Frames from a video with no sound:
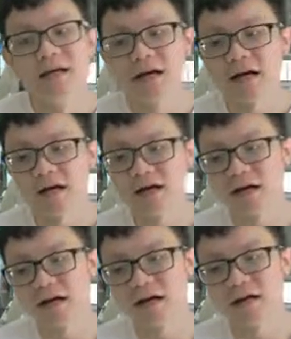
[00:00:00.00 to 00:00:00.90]

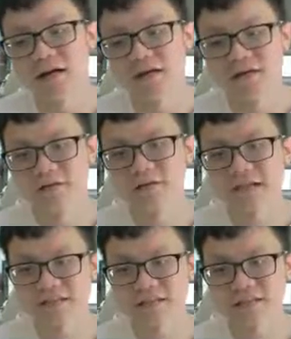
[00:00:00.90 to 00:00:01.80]
Uh, so the
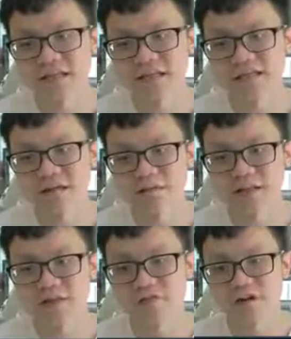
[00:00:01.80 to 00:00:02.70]
answer is here, state
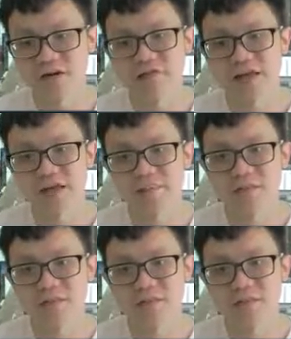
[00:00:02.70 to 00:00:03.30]
1 different of them.